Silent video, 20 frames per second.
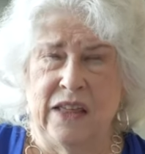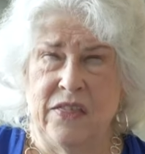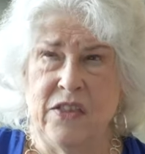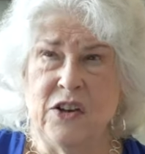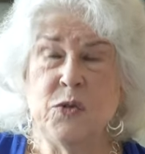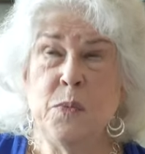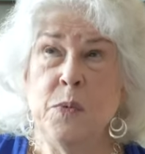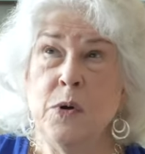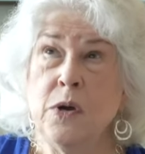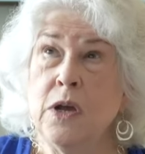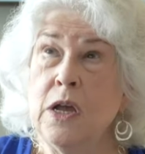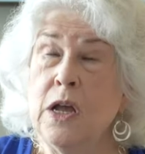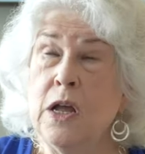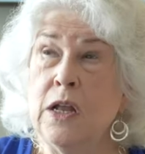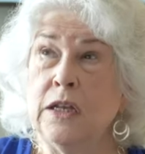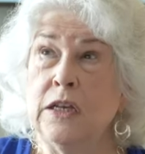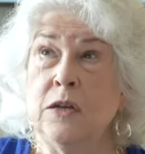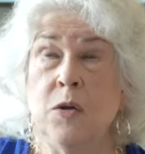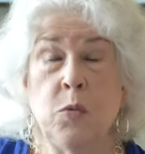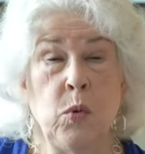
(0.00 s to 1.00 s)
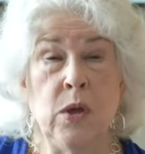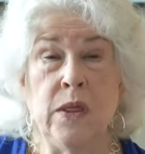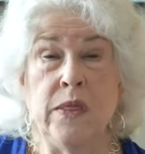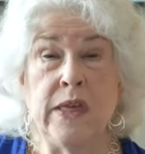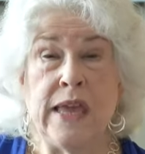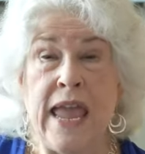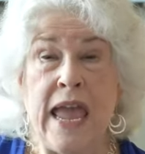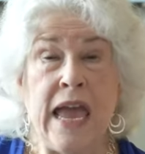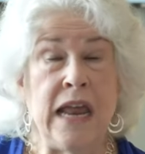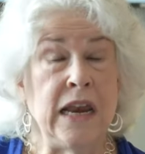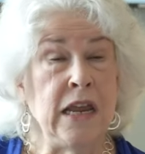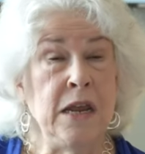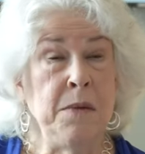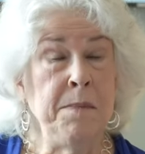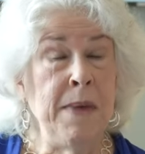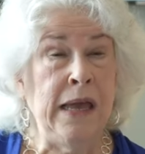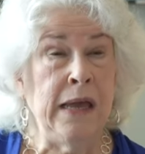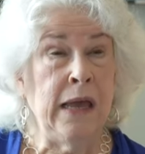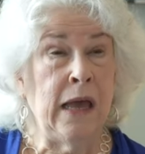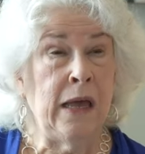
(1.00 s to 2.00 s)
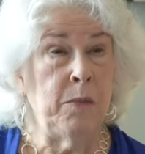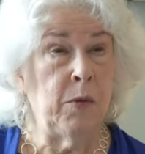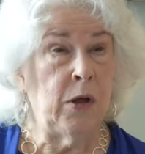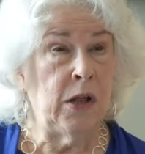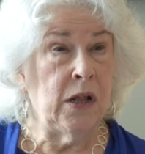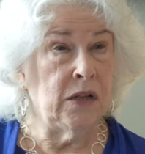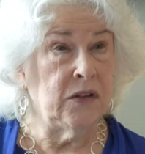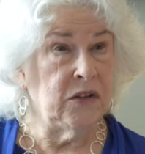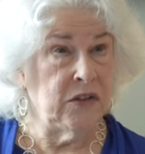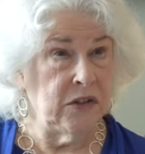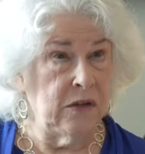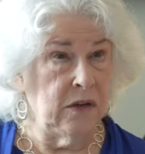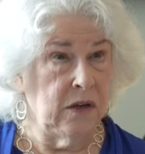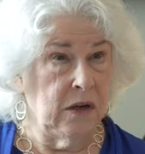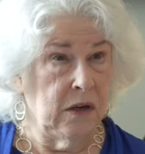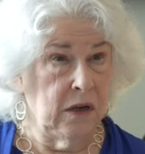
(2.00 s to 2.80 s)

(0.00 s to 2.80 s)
there's a book called "Will the Cat Eat My Eyeballs,"